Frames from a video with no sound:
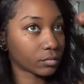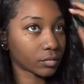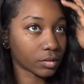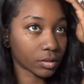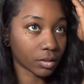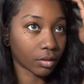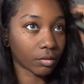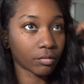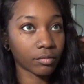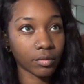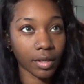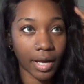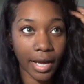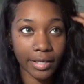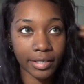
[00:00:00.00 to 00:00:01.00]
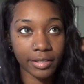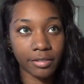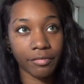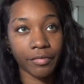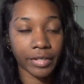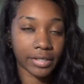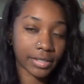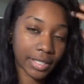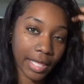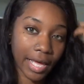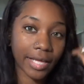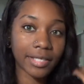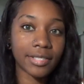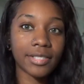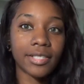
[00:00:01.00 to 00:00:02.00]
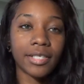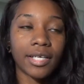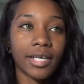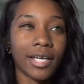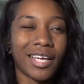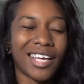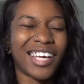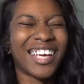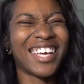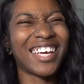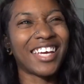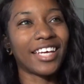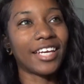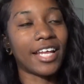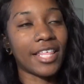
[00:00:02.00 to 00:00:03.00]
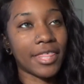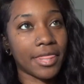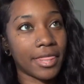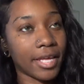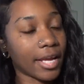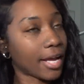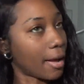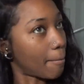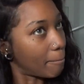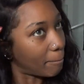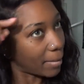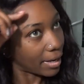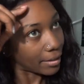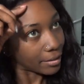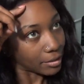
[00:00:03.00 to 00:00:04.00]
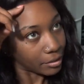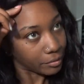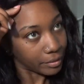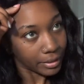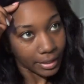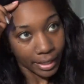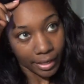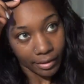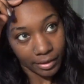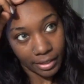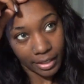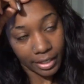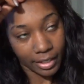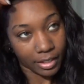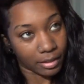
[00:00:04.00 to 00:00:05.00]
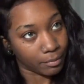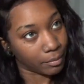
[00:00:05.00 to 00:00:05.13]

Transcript: So I need to fix that and I think I might glue it down again